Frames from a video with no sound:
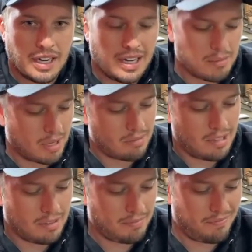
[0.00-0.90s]
and I'm like,
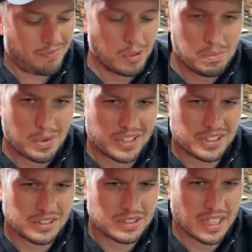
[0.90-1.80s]
well, fuel
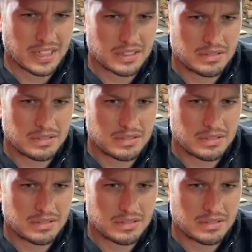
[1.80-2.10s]
pressure is like